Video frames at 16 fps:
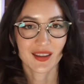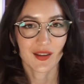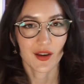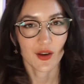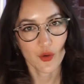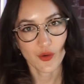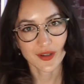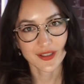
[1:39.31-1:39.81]

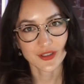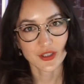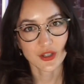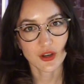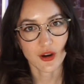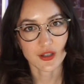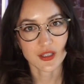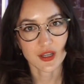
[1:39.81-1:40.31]
According to
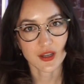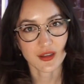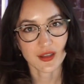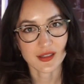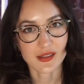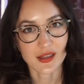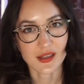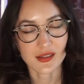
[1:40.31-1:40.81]
Carta,
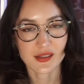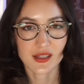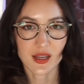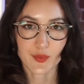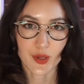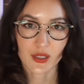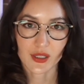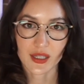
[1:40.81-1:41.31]
this is
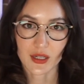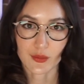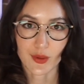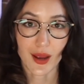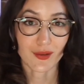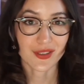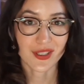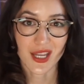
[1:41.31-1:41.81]
typically
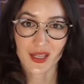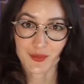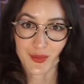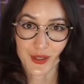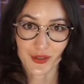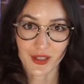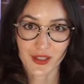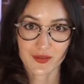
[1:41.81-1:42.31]
around 10
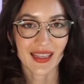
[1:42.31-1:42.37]
million.